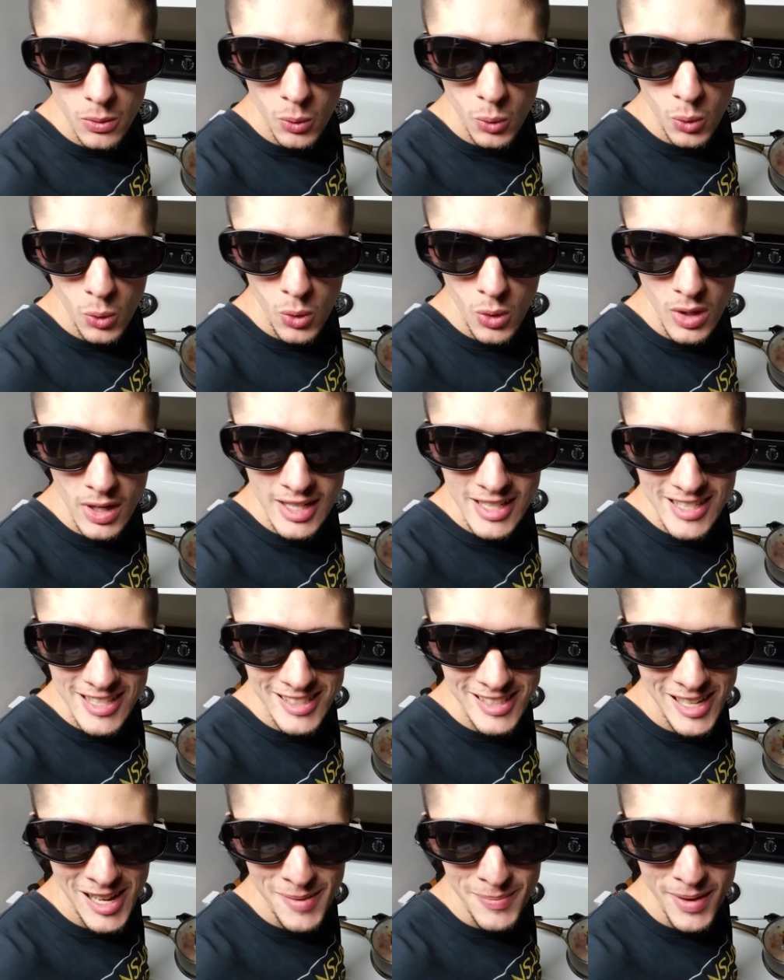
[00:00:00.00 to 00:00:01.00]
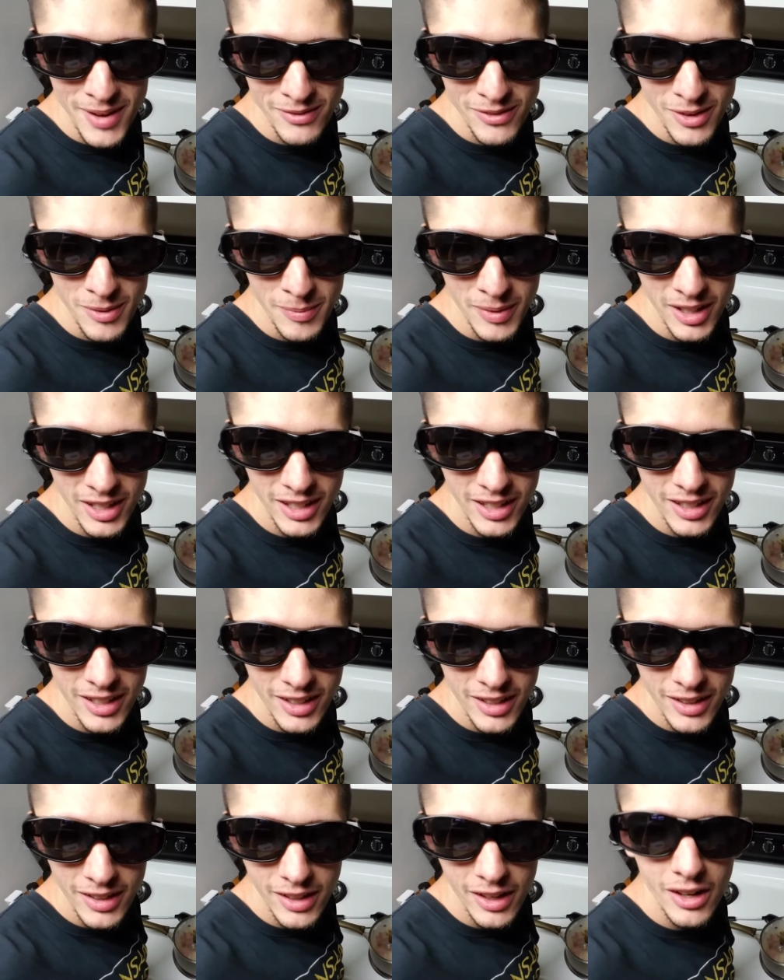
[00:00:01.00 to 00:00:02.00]
What is up,
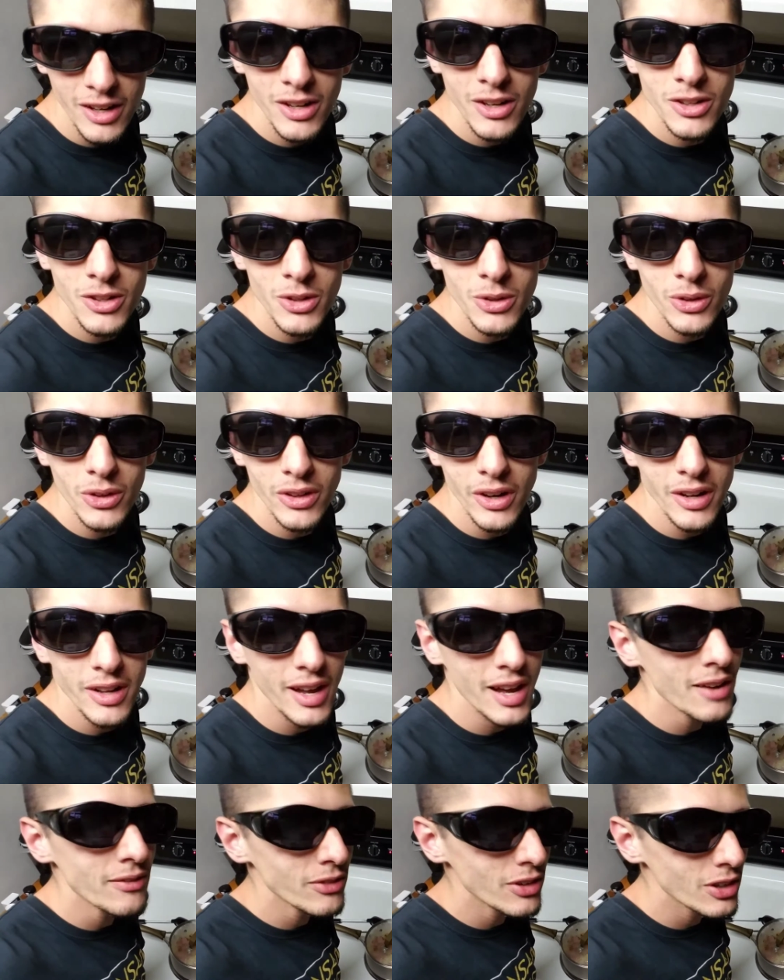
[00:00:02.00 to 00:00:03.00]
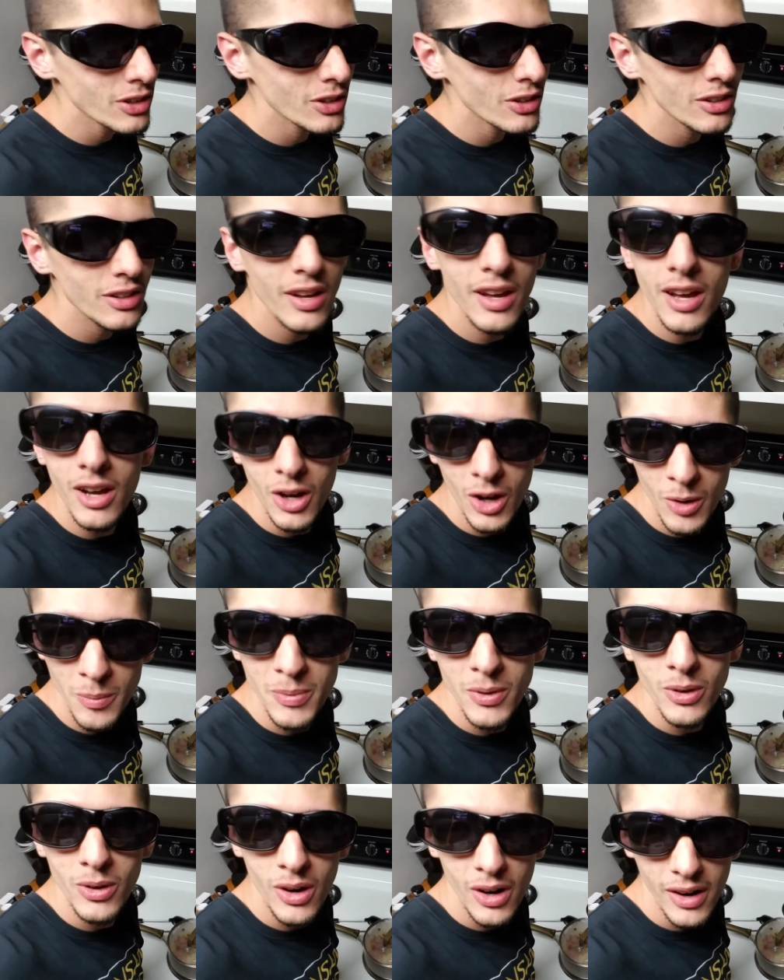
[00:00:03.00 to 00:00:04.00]
everybody? How are you doing? Are you having a good day? I
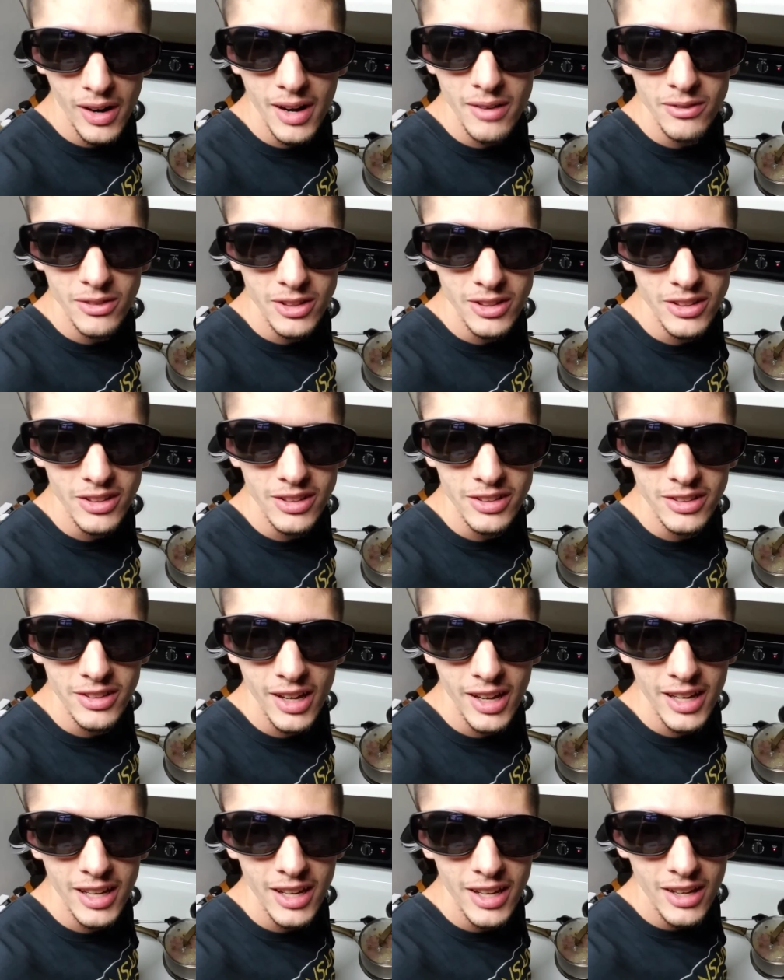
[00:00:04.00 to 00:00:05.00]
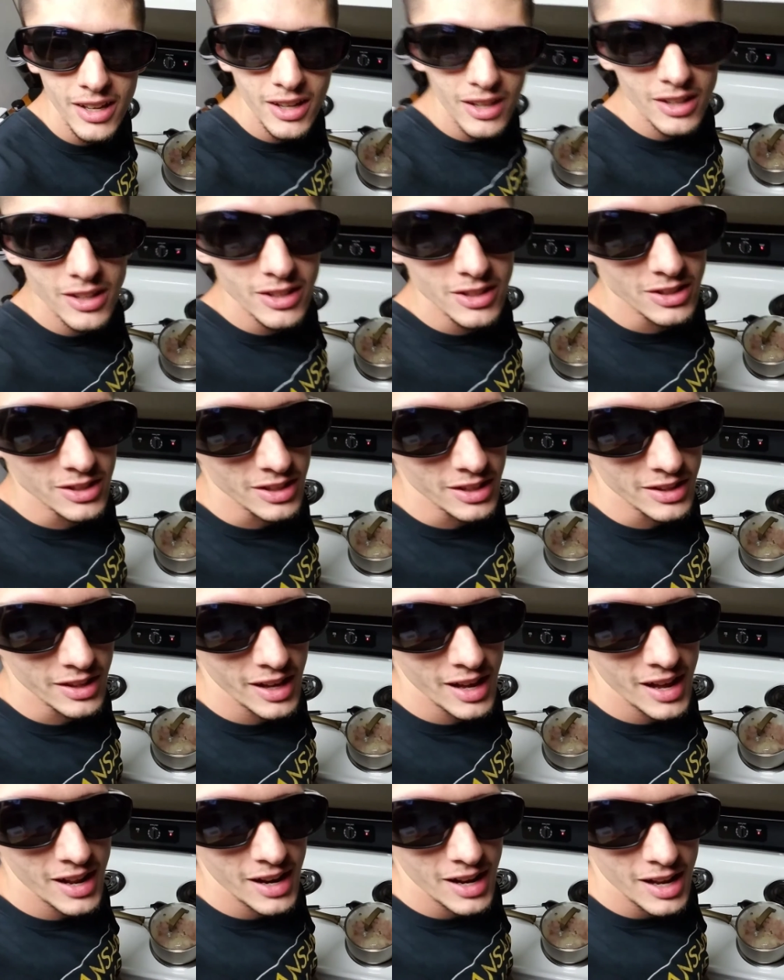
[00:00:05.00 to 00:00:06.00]
hope you are having a good day. See
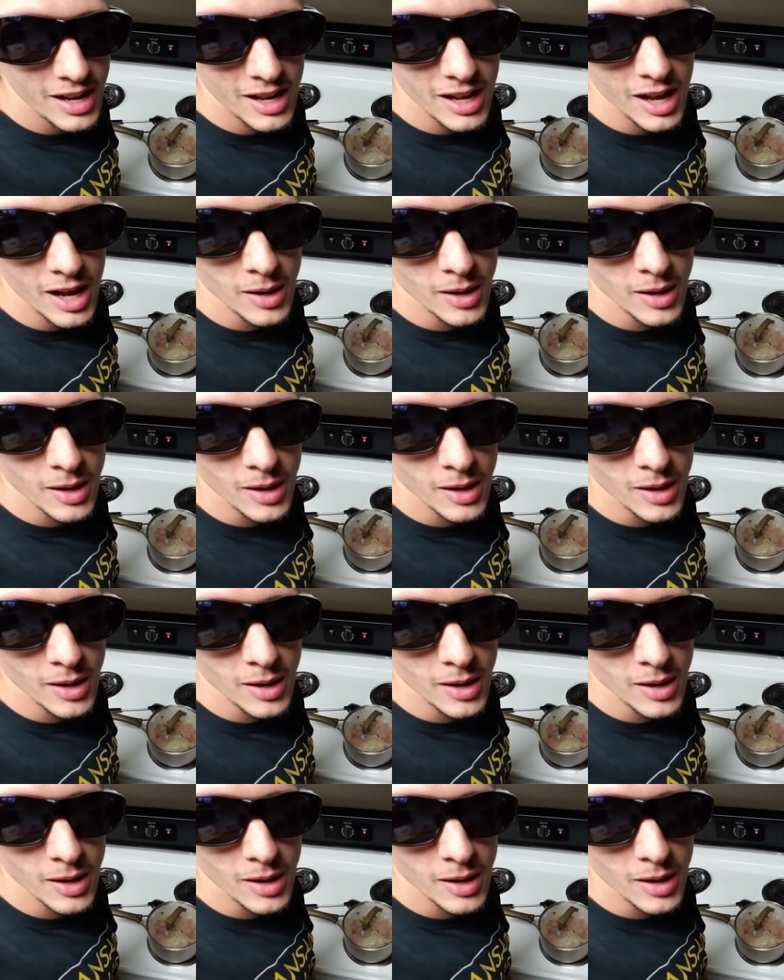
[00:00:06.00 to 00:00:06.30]
that?